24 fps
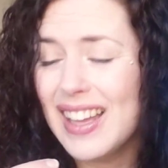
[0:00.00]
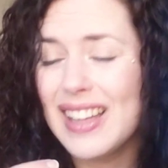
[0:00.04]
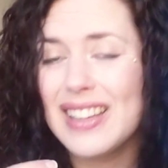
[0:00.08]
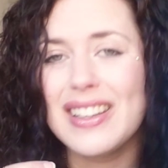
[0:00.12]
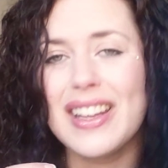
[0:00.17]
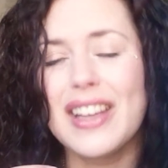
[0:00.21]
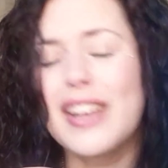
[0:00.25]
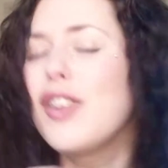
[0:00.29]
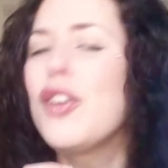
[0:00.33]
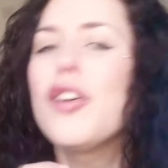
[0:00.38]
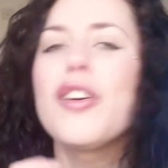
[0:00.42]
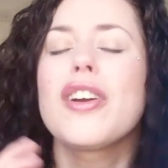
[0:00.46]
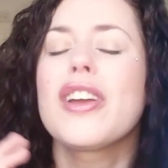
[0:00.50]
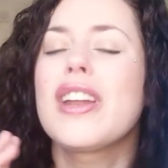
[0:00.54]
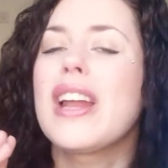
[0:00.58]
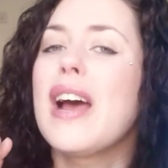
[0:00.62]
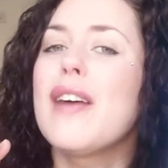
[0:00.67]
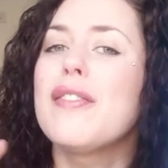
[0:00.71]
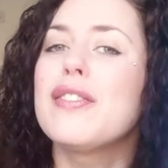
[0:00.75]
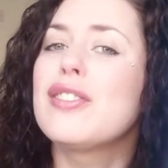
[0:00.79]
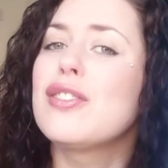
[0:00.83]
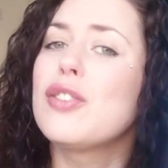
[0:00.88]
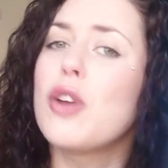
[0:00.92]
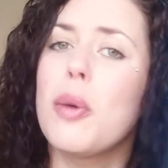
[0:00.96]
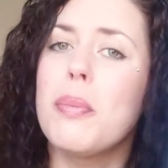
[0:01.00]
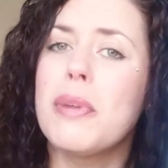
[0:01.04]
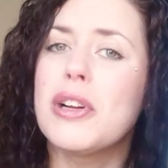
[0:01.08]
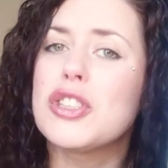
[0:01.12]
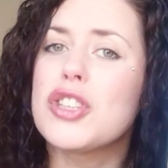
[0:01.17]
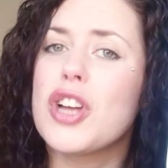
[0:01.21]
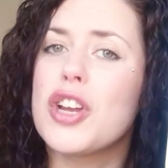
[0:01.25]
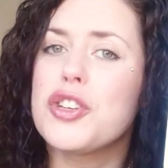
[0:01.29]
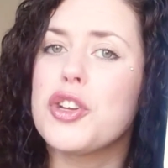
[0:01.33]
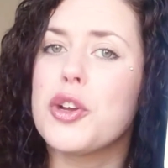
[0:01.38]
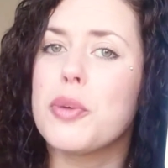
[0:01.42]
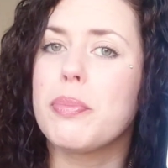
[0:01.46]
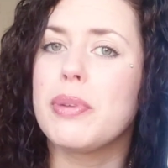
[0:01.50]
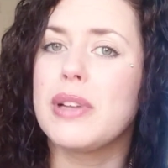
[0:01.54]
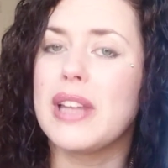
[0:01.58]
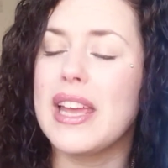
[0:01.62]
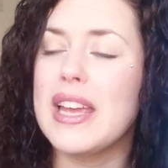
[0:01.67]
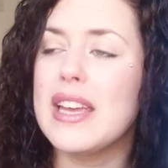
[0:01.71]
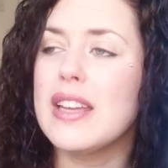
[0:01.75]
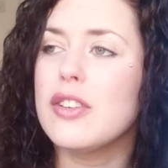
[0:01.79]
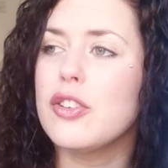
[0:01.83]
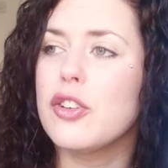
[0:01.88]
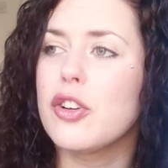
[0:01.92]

Like you're going to have so much on your plate.